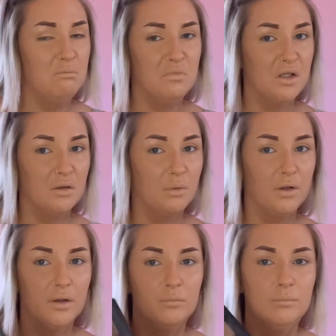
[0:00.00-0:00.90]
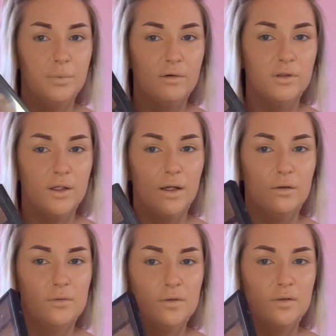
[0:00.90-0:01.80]
either one of them, Beverly
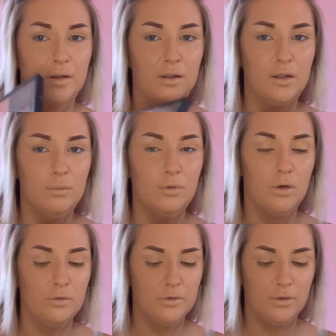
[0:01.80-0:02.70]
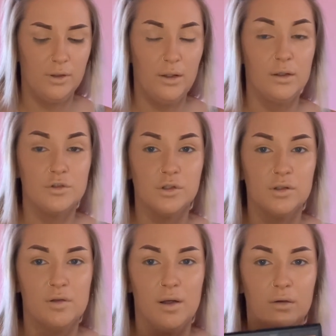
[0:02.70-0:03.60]
Hills like cream contour kit. As you can
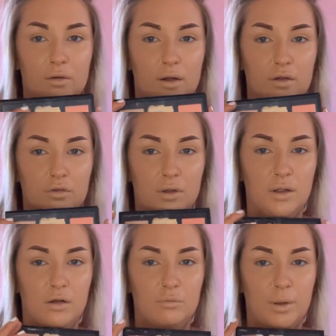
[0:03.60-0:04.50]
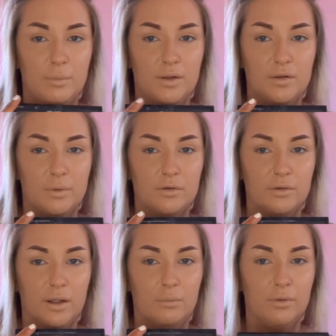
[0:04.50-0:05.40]
tell, it's really loved by me, especially
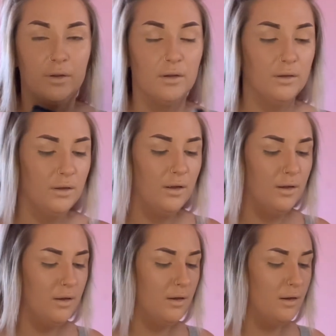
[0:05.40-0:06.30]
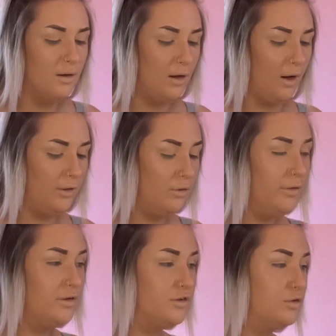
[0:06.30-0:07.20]
that one there. I got
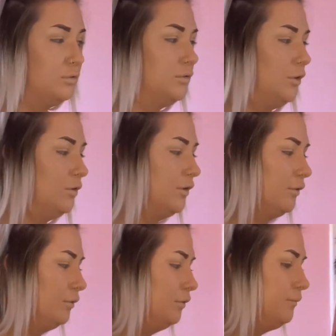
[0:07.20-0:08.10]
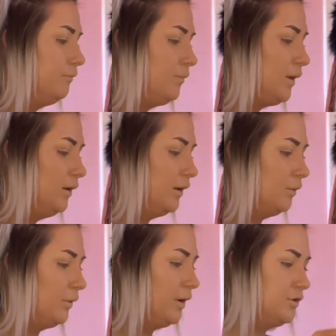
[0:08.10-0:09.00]
this so long ago, like
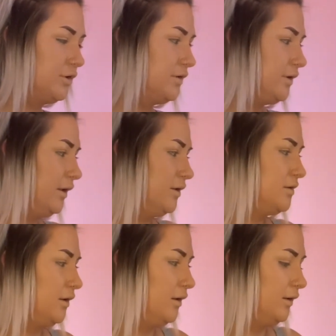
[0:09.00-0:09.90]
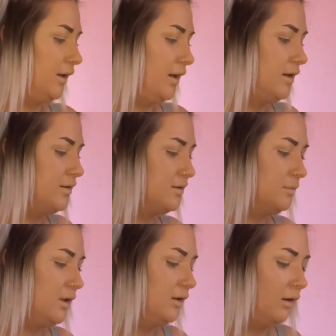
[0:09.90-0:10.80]
when I just kind of started getting into
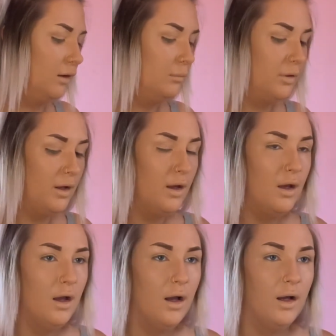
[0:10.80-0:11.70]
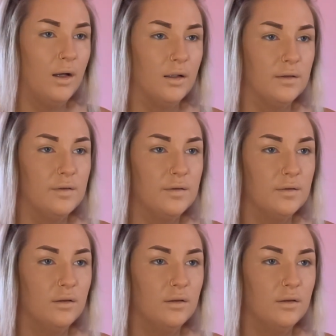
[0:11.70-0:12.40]
makeup, and